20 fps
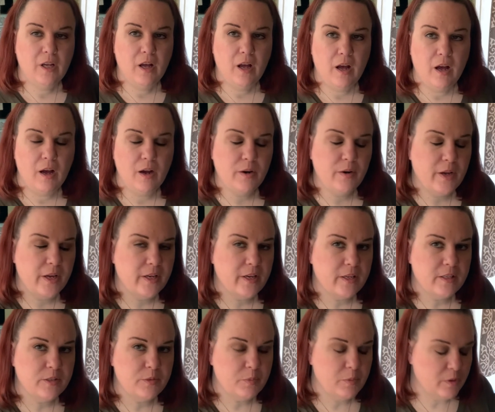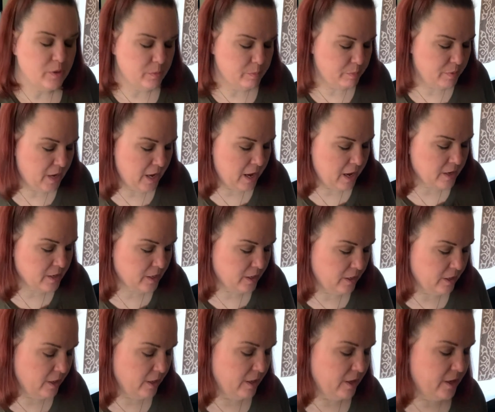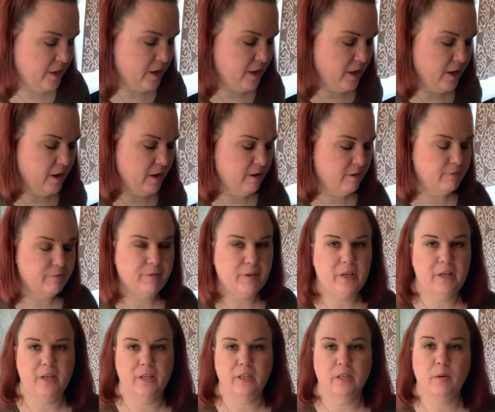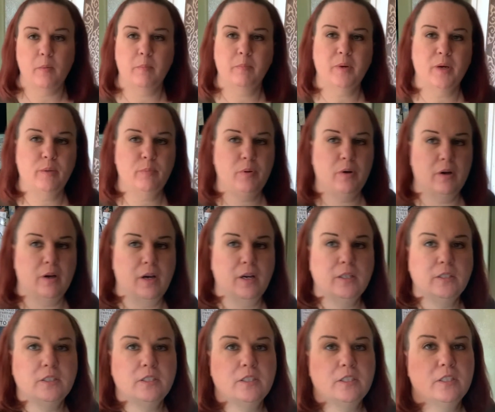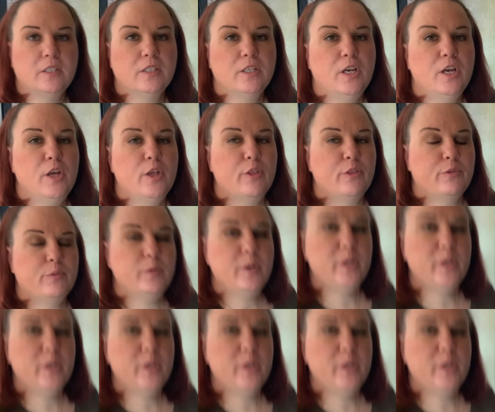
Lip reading: All right, guys, we're back. I have in my pot 3